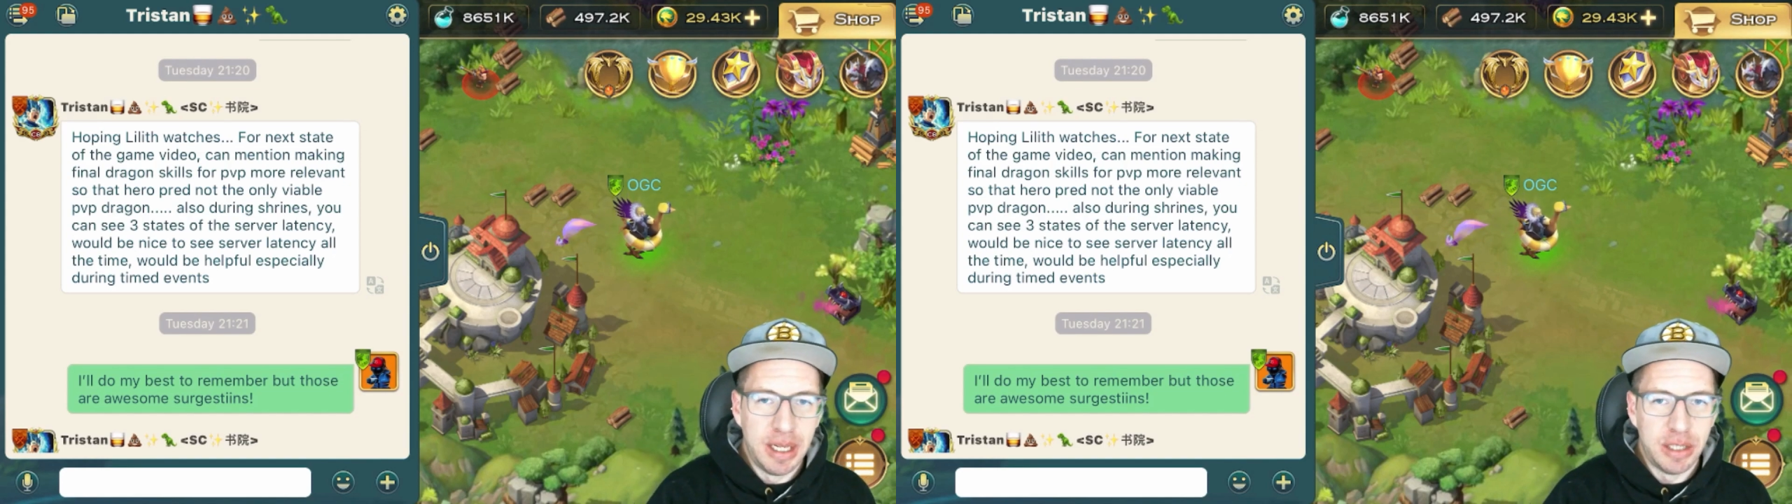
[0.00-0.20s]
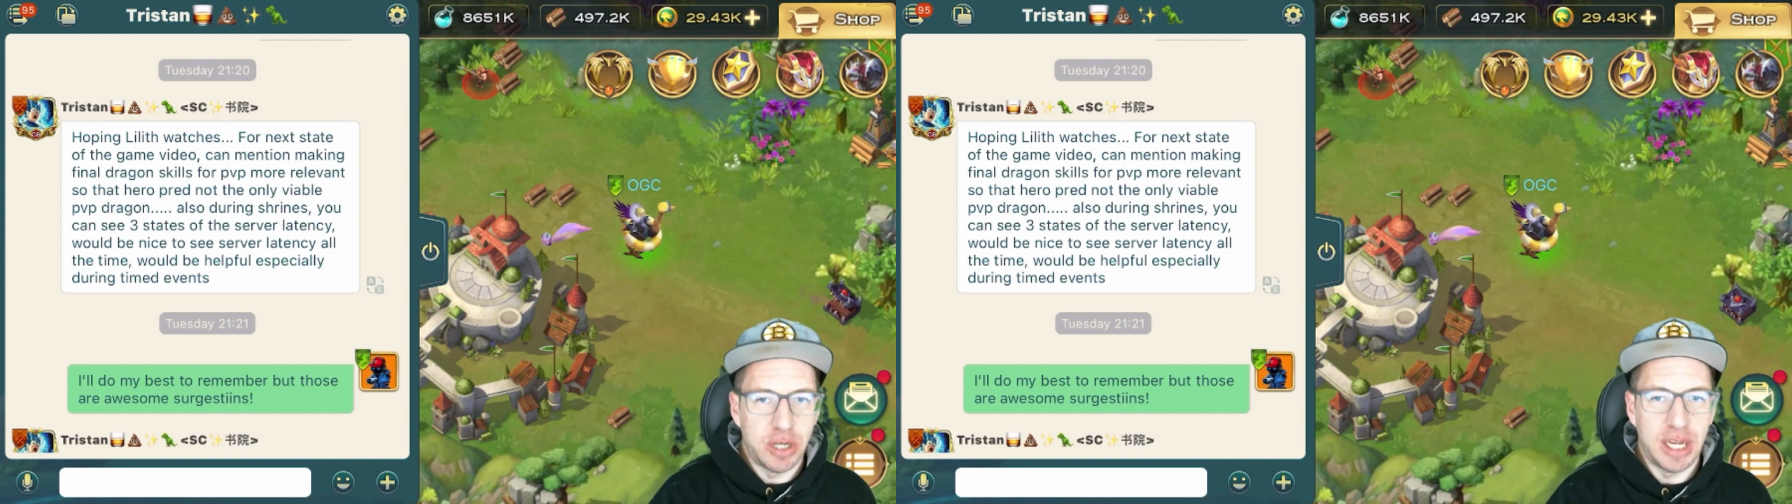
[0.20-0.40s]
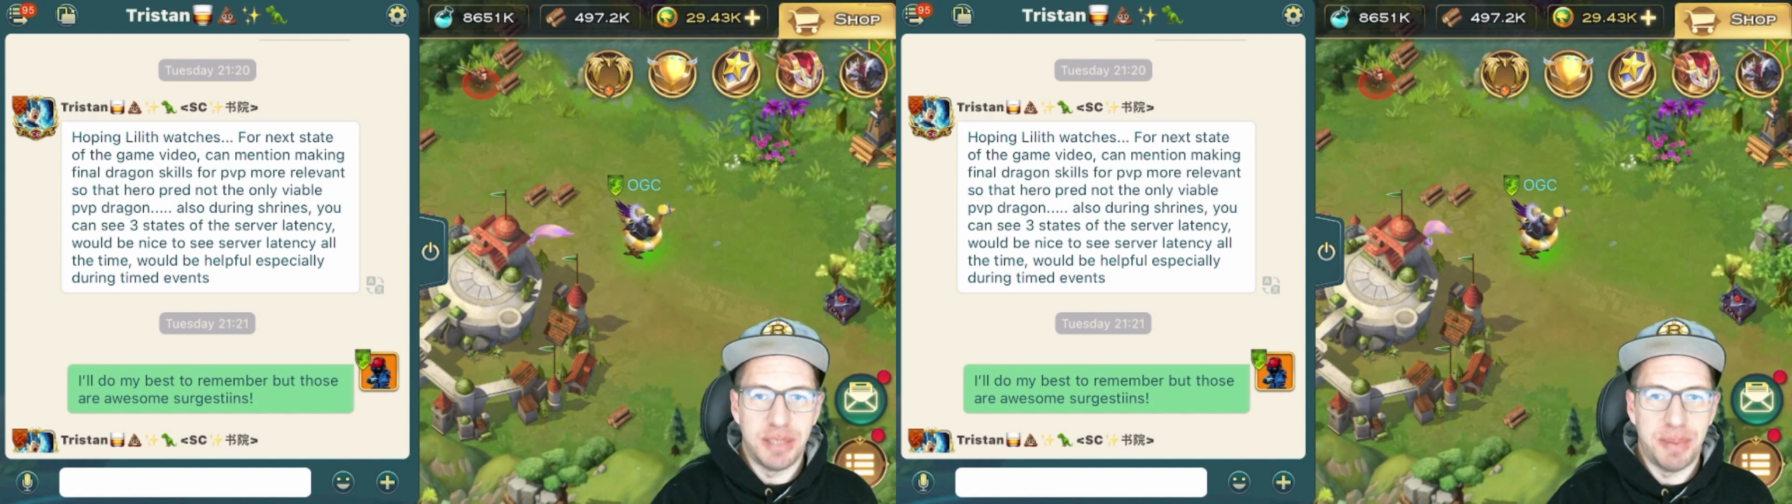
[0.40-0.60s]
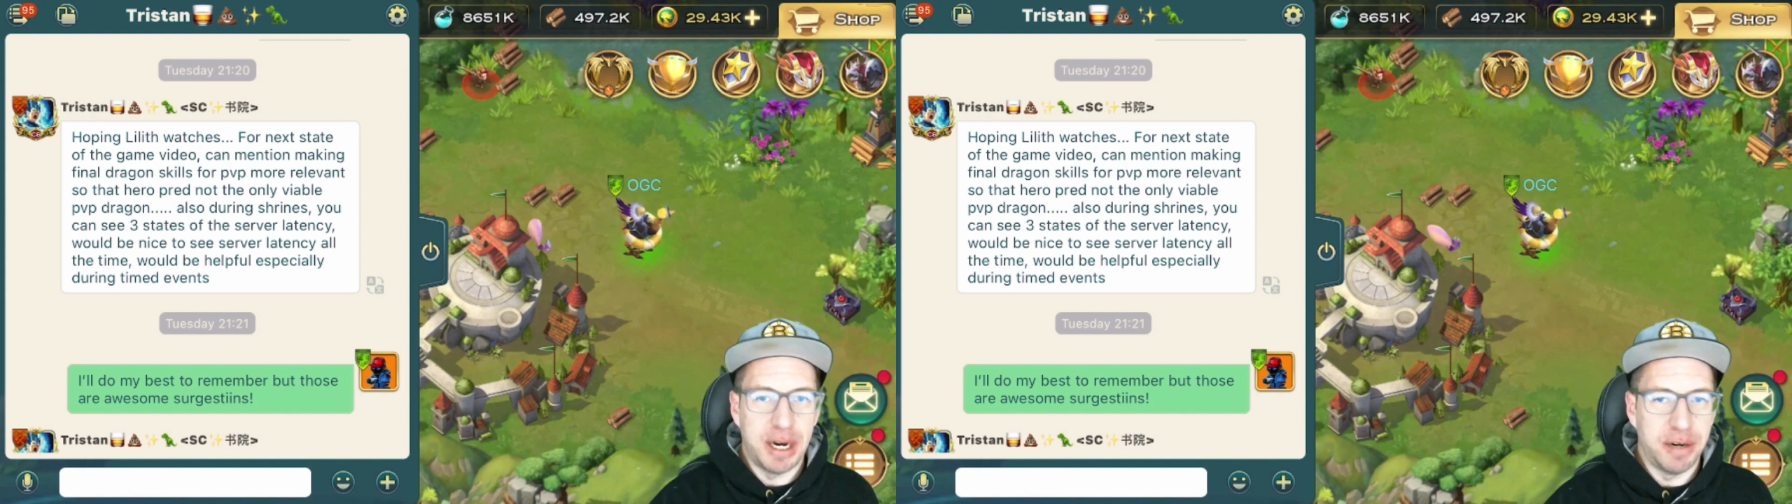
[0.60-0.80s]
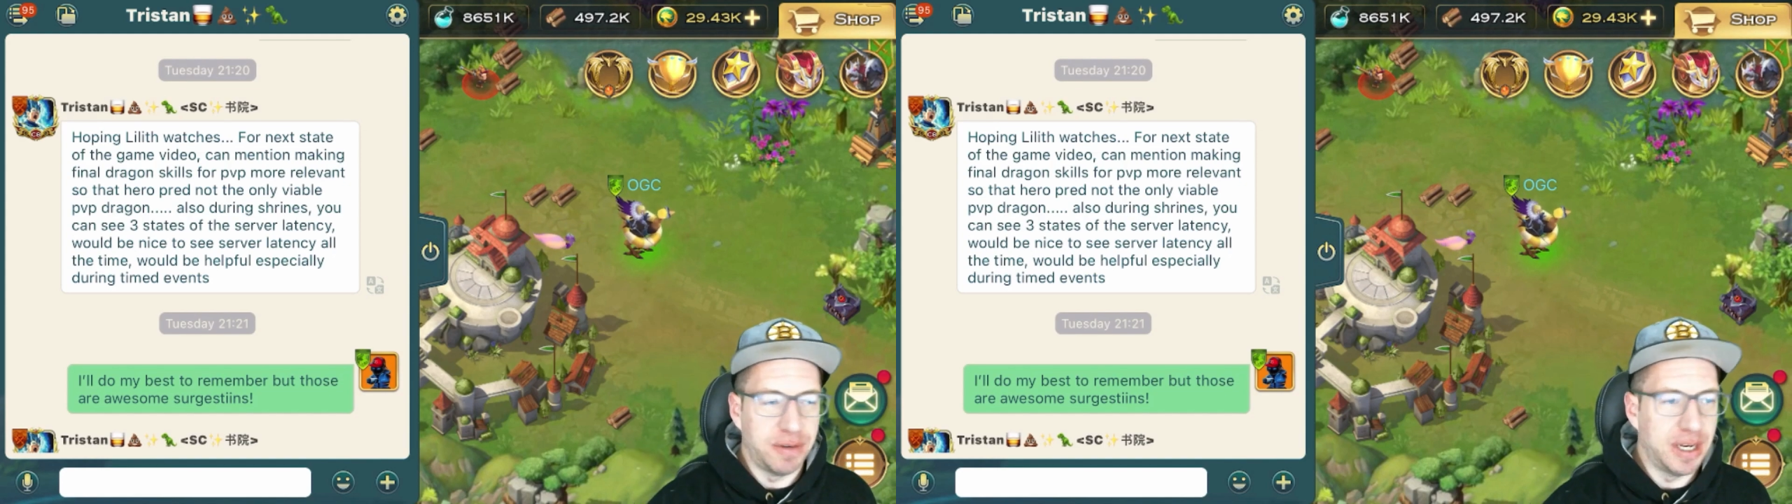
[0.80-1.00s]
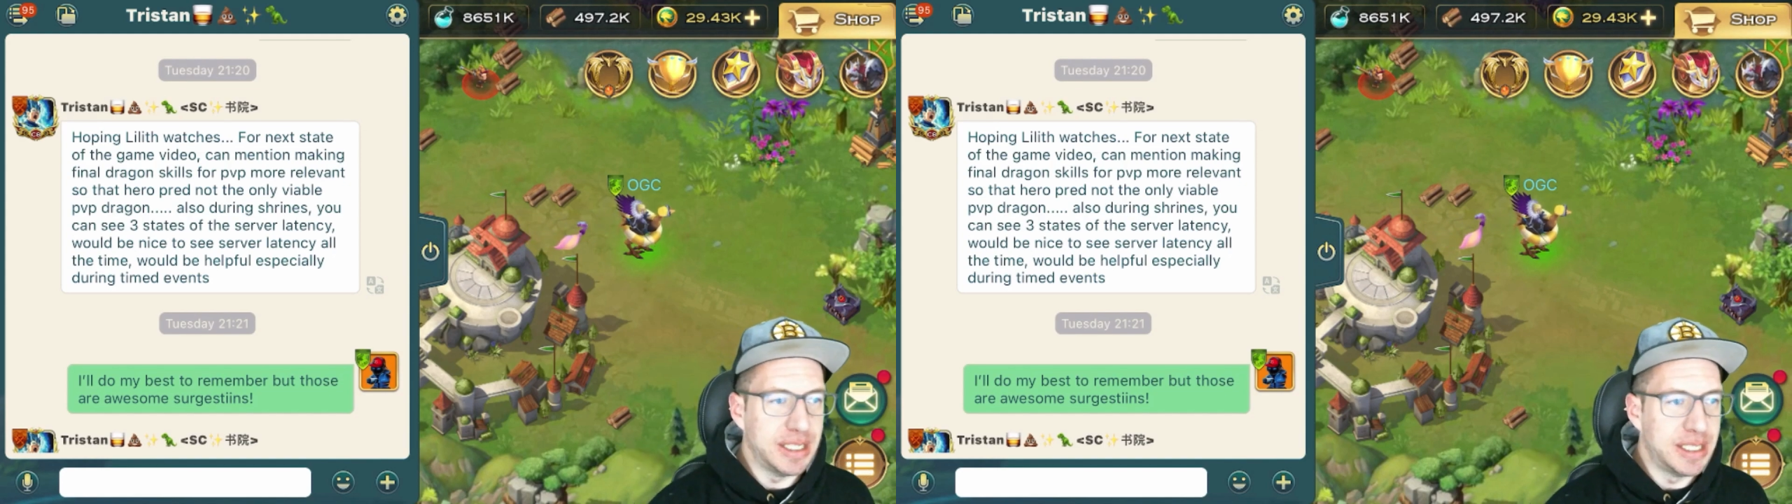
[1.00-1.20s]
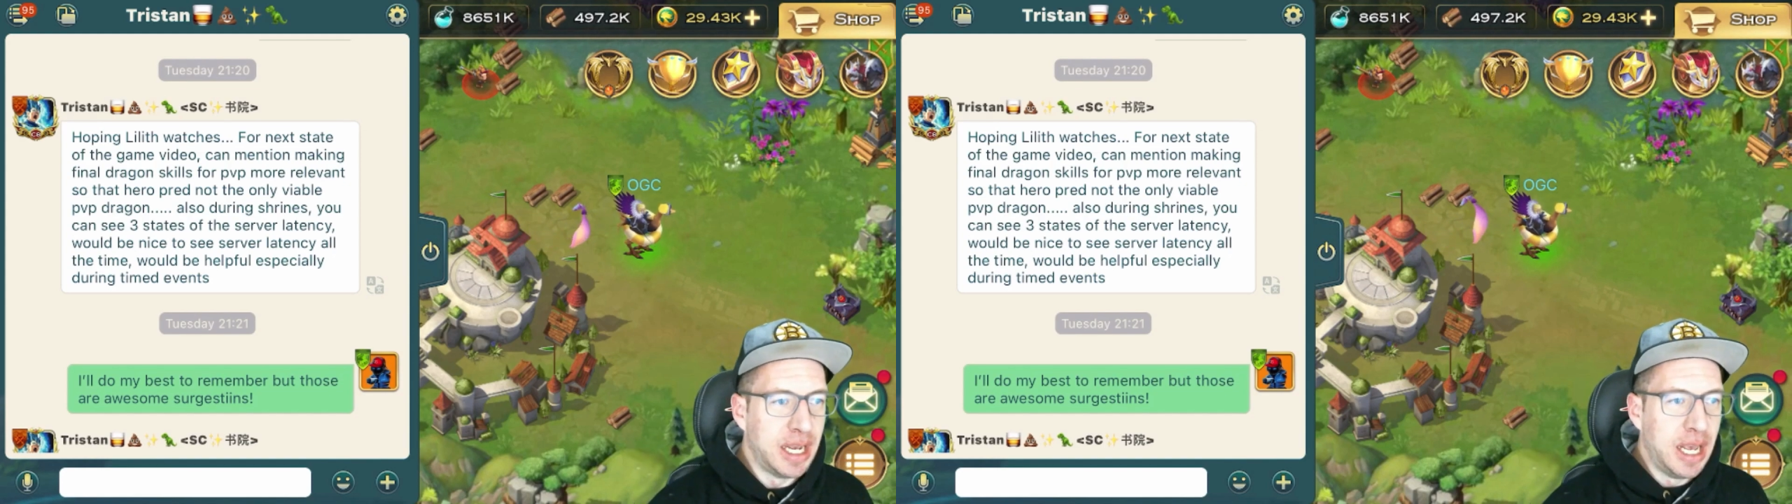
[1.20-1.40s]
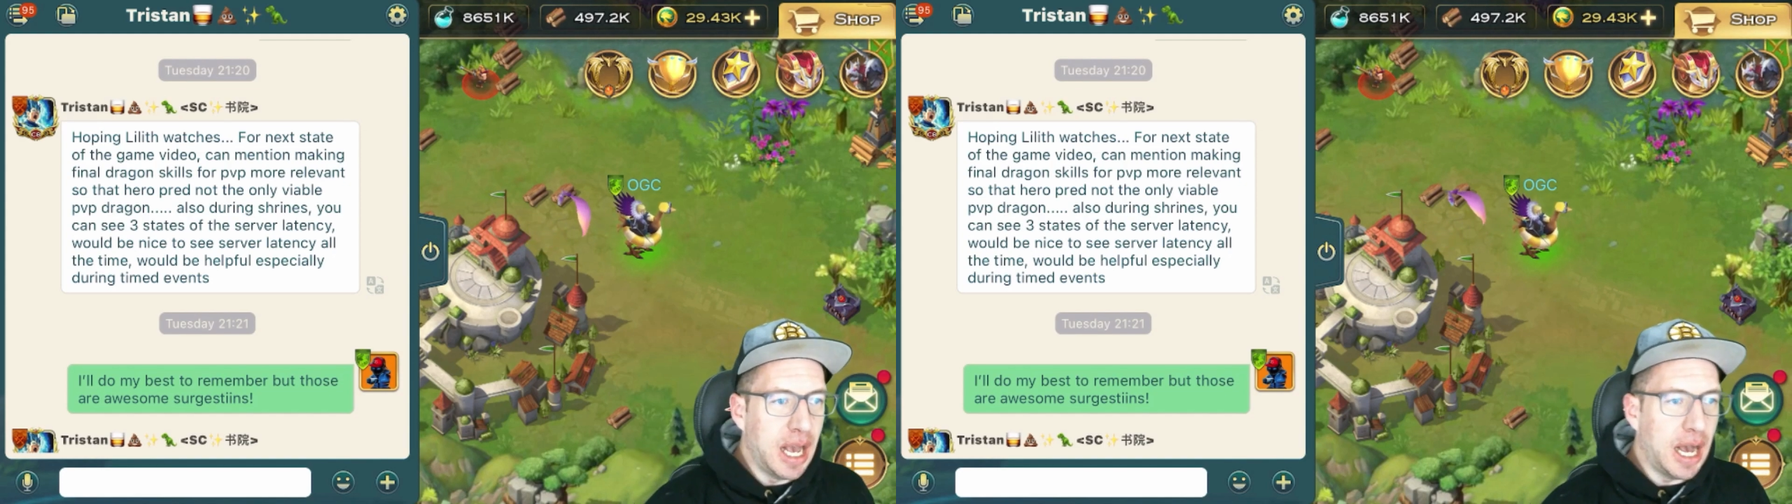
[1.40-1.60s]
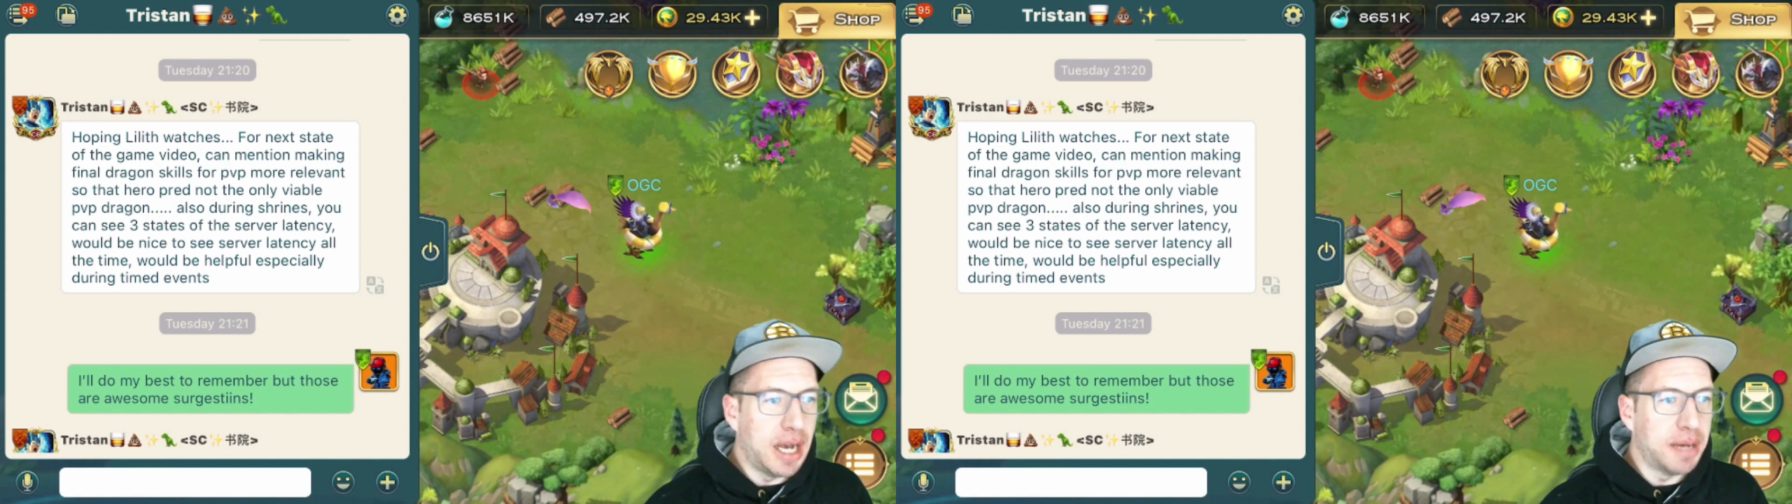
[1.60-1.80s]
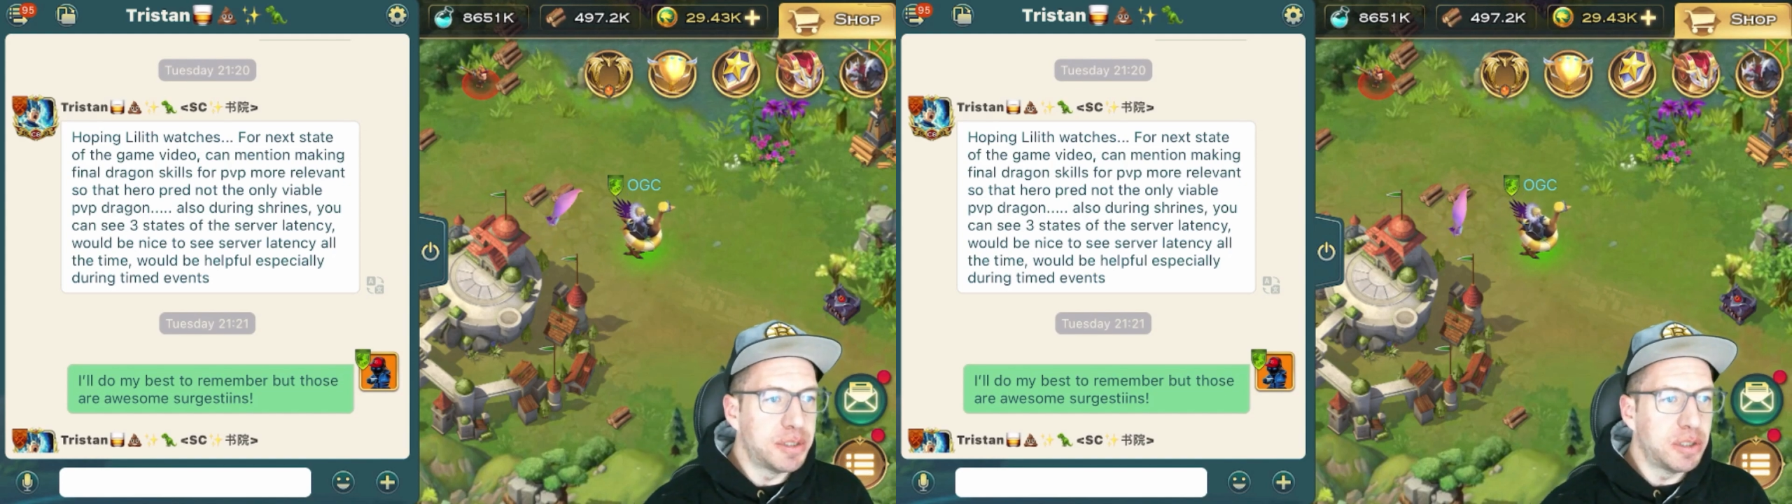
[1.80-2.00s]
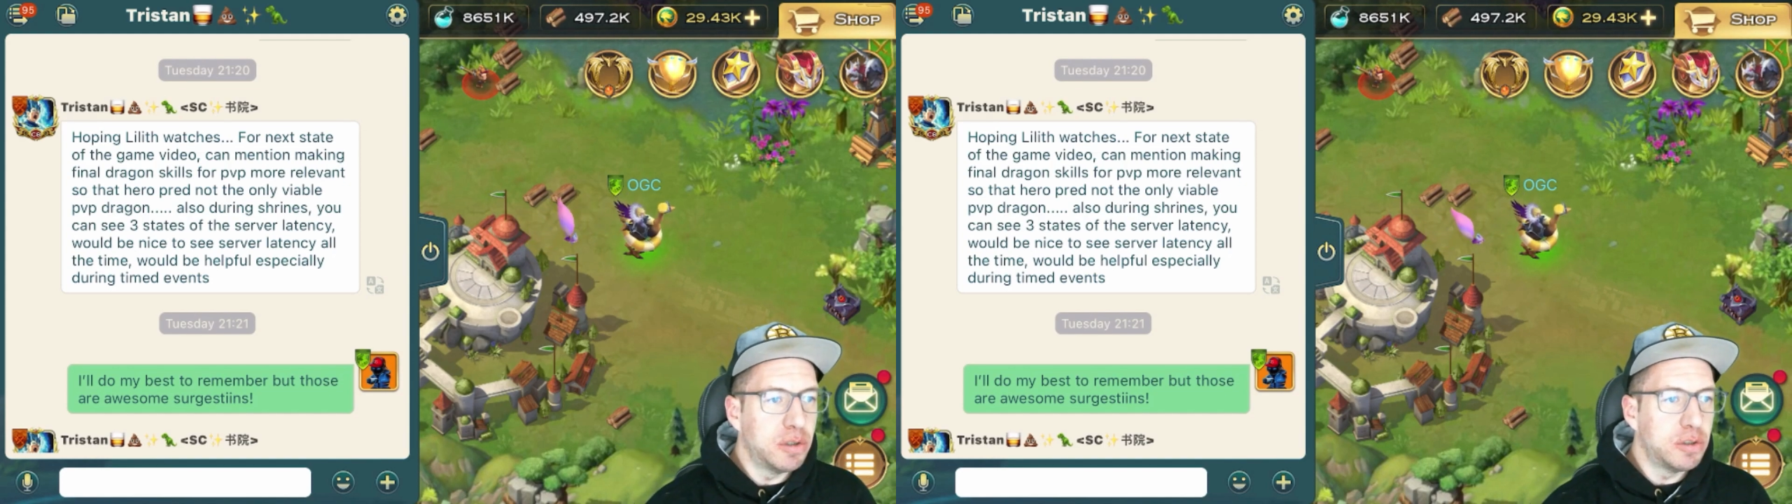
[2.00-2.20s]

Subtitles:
trying to paraphrase. So